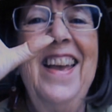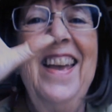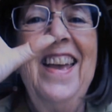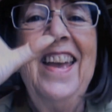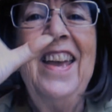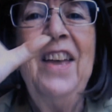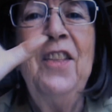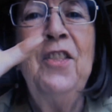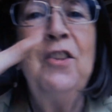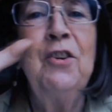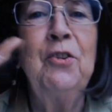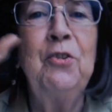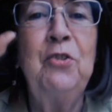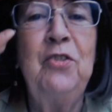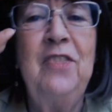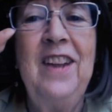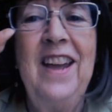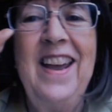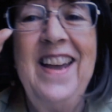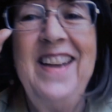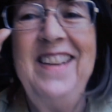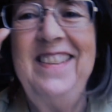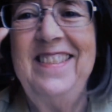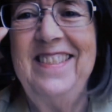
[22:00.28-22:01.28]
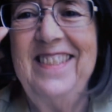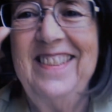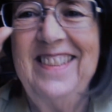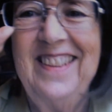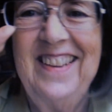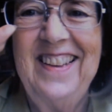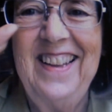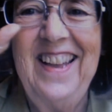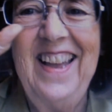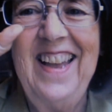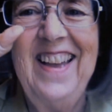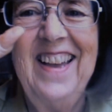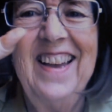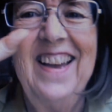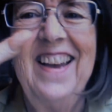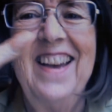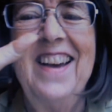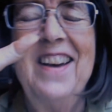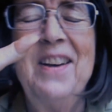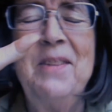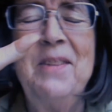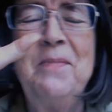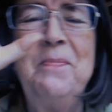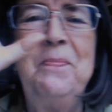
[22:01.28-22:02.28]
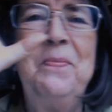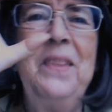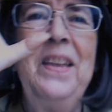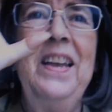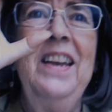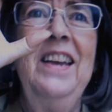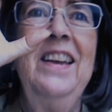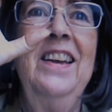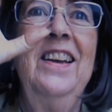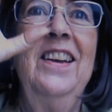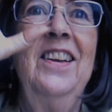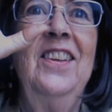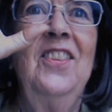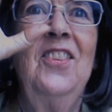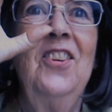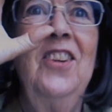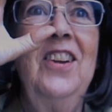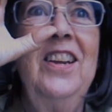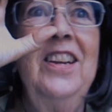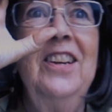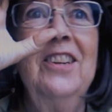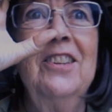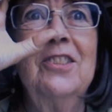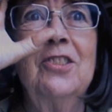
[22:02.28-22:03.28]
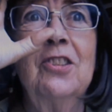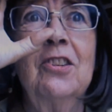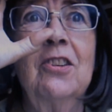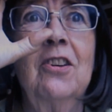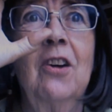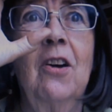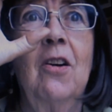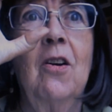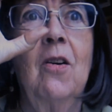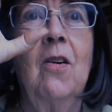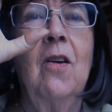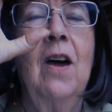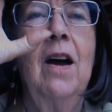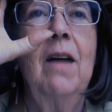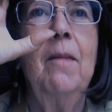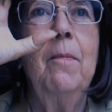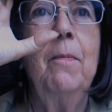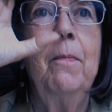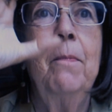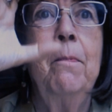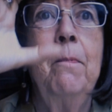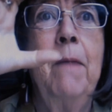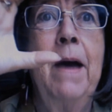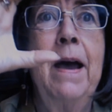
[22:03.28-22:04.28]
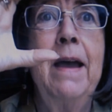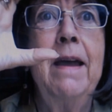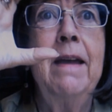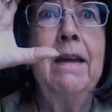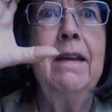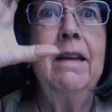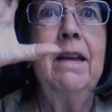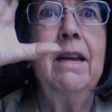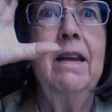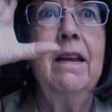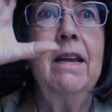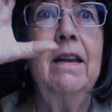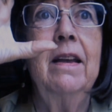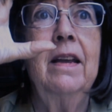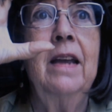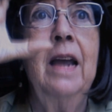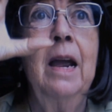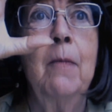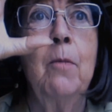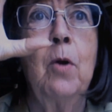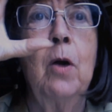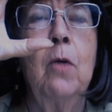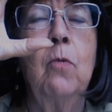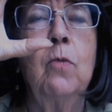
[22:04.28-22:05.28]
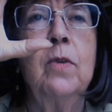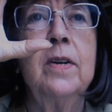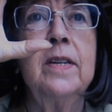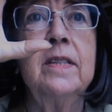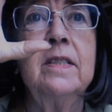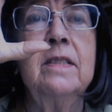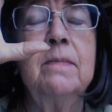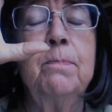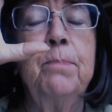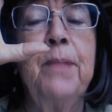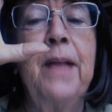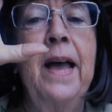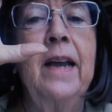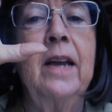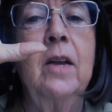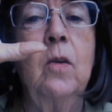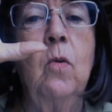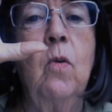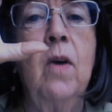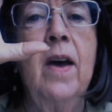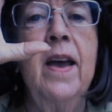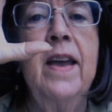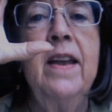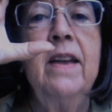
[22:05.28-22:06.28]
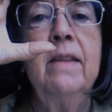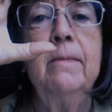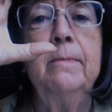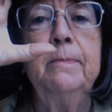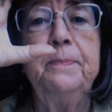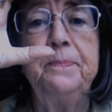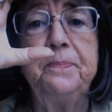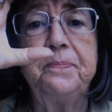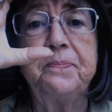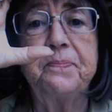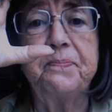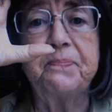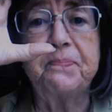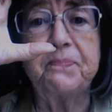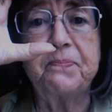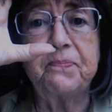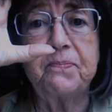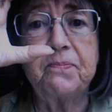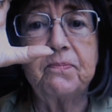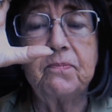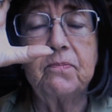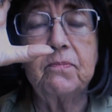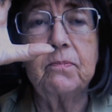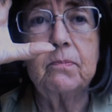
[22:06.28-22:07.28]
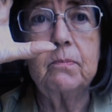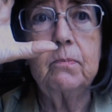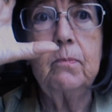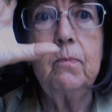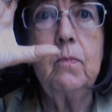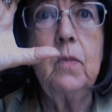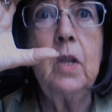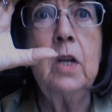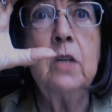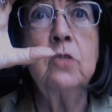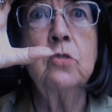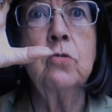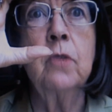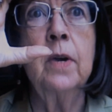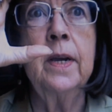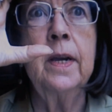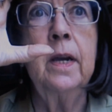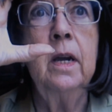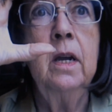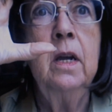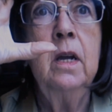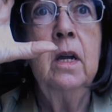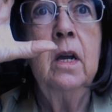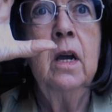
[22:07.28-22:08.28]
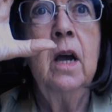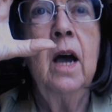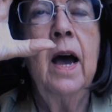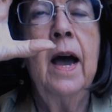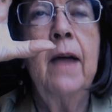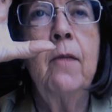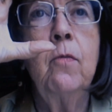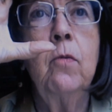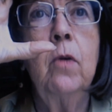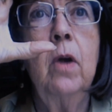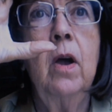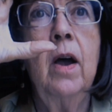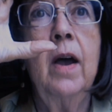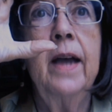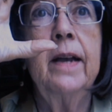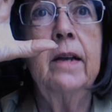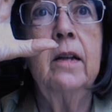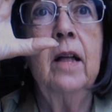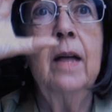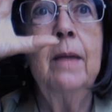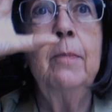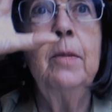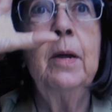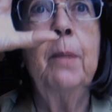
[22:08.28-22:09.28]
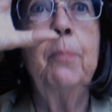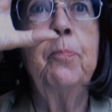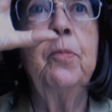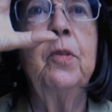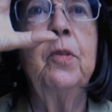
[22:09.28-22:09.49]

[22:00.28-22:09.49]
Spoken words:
in those days, 30 years ago, my camera was black and white. So I climbed up the